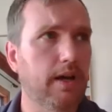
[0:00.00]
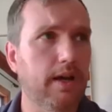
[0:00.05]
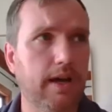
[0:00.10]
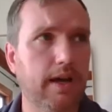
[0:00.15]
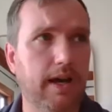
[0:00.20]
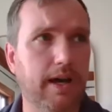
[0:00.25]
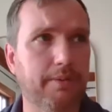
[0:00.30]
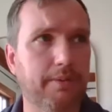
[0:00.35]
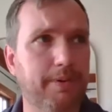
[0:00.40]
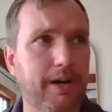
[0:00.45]

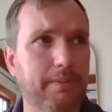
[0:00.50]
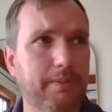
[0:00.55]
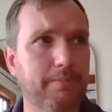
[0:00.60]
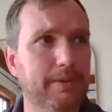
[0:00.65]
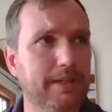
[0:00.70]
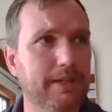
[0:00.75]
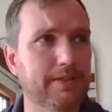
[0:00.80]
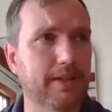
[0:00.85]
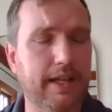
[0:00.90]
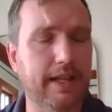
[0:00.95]
Problem
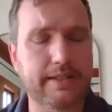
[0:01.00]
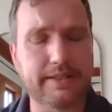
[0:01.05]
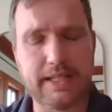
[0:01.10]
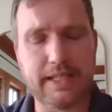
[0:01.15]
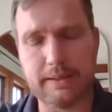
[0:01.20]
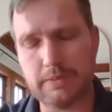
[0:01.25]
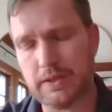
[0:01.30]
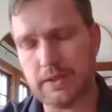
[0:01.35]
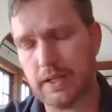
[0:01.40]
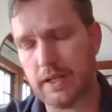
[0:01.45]
is, a lot of
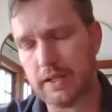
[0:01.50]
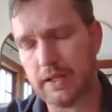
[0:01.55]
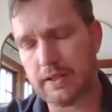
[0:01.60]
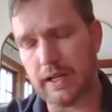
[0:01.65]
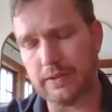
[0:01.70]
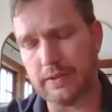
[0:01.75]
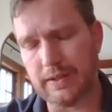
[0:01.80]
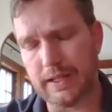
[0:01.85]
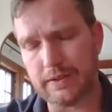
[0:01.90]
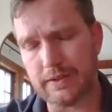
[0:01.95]
times
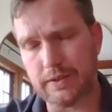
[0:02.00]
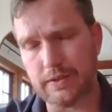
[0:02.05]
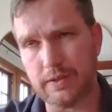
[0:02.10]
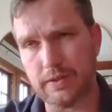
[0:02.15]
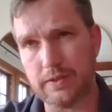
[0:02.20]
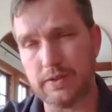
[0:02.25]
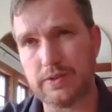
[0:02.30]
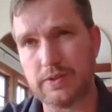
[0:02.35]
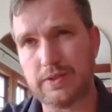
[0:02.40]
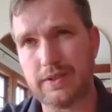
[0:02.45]

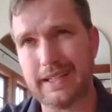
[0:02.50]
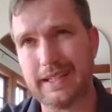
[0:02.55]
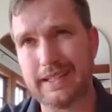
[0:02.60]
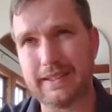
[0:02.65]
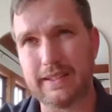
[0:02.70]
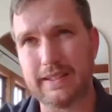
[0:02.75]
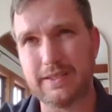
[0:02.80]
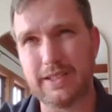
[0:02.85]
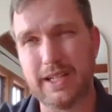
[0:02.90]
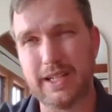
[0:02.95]
contractors think
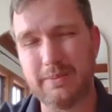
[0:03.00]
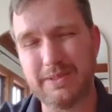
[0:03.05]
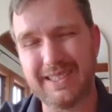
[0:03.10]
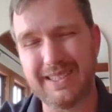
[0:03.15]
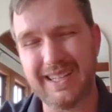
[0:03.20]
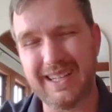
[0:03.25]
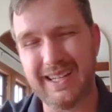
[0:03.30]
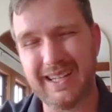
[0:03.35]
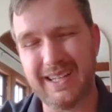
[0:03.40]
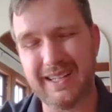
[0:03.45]
the job's
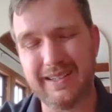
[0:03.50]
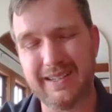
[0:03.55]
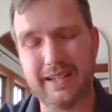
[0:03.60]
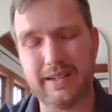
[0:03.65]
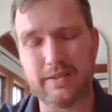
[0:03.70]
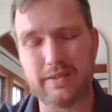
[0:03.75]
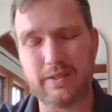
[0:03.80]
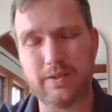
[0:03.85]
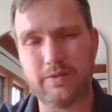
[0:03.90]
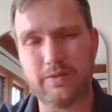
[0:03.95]
done. They
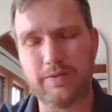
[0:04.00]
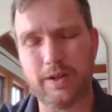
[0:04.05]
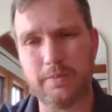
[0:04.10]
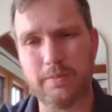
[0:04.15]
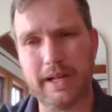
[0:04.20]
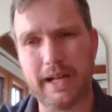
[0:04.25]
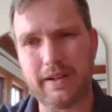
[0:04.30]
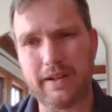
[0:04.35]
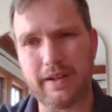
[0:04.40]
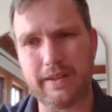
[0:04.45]
don't fall
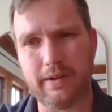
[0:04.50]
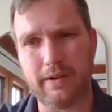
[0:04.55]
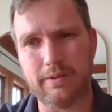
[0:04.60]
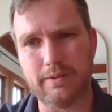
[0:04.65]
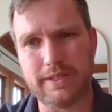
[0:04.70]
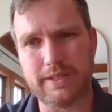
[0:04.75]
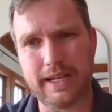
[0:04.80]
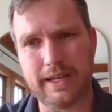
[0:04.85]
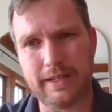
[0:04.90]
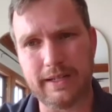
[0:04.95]
back on that
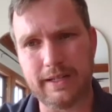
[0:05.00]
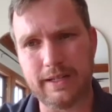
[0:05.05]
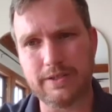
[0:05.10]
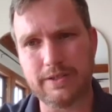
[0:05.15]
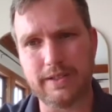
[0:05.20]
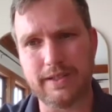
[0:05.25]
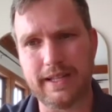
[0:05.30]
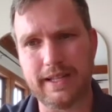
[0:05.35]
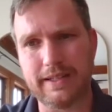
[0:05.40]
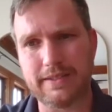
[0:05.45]
retainage,
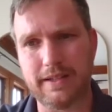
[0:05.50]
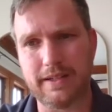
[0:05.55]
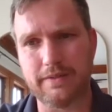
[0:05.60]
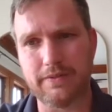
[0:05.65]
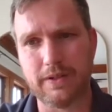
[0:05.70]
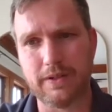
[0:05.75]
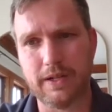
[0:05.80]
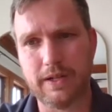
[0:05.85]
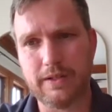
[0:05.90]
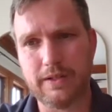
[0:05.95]
and that stuff
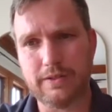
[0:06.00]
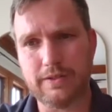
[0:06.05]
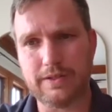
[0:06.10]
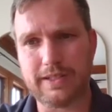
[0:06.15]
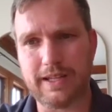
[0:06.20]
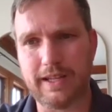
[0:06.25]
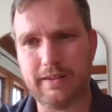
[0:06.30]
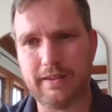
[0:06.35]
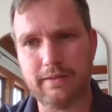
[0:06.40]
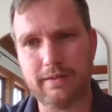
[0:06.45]
just
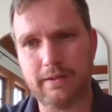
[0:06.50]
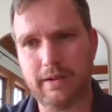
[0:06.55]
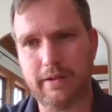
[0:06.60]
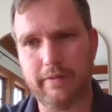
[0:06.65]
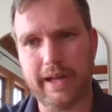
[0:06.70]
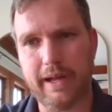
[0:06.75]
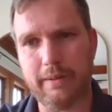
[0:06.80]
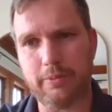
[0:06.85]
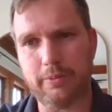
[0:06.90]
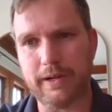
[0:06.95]
kind of
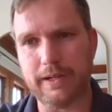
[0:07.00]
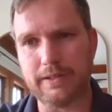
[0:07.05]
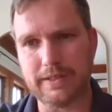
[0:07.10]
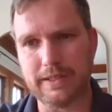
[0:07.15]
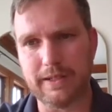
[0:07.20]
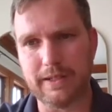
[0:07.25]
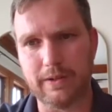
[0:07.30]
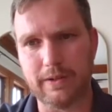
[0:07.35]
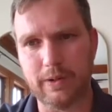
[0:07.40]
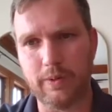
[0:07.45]
evaporates. You
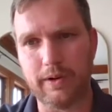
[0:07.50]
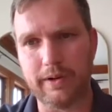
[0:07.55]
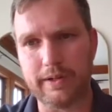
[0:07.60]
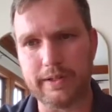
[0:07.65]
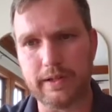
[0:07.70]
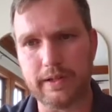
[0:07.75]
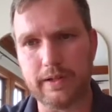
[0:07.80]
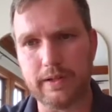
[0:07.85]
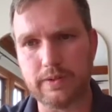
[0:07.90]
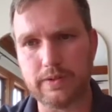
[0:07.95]
don't know where it
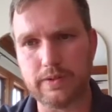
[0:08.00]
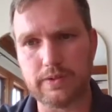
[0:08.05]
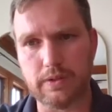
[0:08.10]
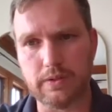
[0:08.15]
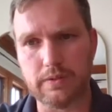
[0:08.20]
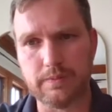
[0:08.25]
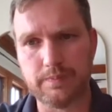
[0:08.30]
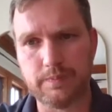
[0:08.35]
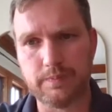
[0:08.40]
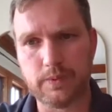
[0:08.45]
goes.
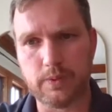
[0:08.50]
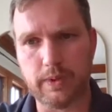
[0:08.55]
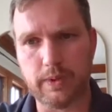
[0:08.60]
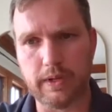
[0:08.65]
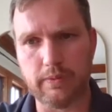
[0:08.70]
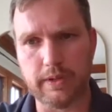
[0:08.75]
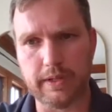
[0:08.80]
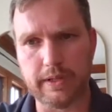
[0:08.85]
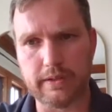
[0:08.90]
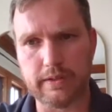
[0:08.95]
So we
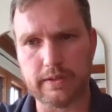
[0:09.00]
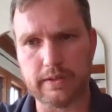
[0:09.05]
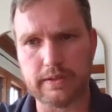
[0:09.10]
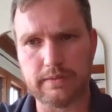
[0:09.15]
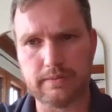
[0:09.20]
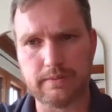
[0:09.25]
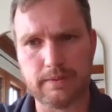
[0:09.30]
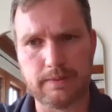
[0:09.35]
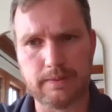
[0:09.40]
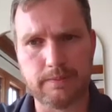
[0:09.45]
have really good
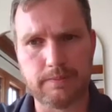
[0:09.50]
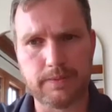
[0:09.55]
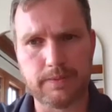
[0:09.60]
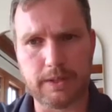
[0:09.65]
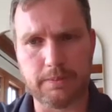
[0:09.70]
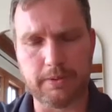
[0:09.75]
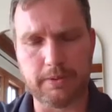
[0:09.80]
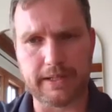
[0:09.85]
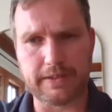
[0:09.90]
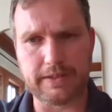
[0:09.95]

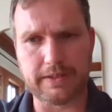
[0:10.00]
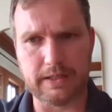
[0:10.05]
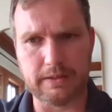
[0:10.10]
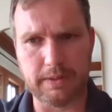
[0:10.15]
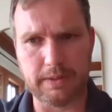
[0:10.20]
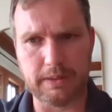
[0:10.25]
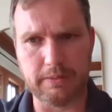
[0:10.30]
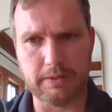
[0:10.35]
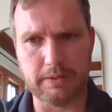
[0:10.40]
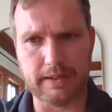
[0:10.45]
complexity to
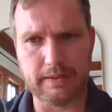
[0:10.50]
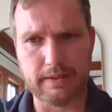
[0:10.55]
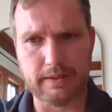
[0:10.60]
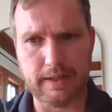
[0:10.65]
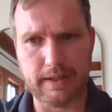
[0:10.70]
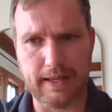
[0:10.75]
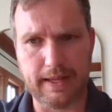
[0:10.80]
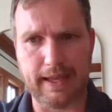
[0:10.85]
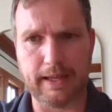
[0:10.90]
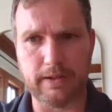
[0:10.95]
be able to
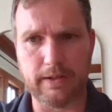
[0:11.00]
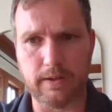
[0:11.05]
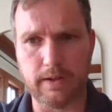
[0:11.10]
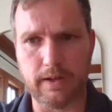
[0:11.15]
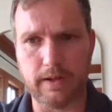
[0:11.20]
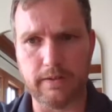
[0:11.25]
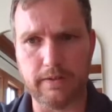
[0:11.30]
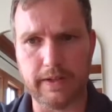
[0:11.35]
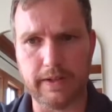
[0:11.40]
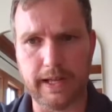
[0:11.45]
handle
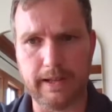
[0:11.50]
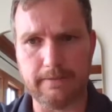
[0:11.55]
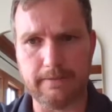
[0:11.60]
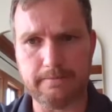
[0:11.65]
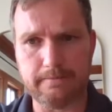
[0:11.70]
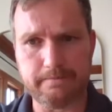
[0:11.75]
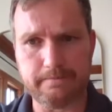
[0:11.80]
all of that.